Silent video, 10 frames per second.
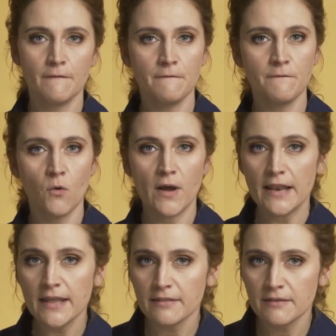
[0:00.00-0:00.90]
for a
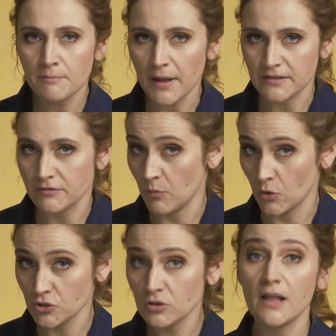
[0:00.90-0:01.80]
lithium battery
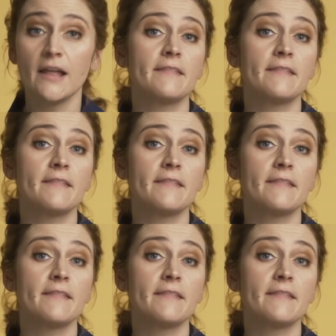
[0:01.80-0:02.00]
module